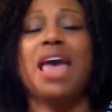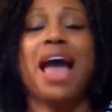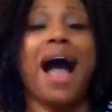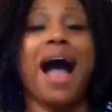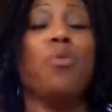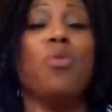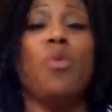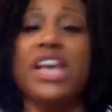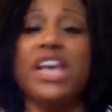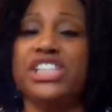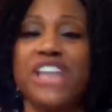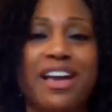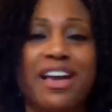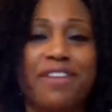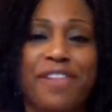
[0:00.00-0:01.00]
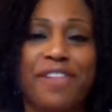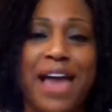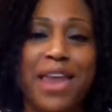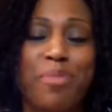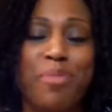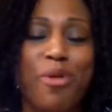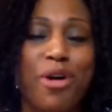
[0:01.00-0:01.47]
I wish I could
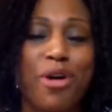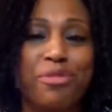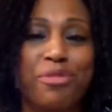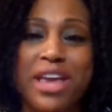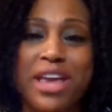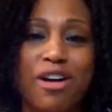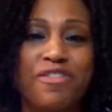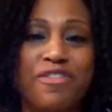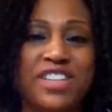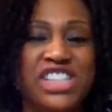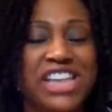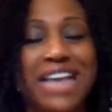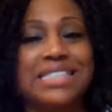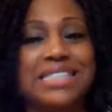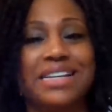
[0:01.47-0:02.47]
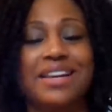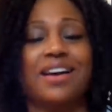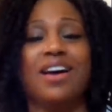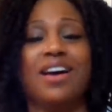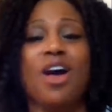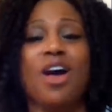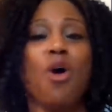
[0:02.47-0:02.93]
fly to Puerto Rico for
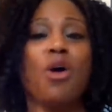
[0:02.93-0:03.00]
Jessica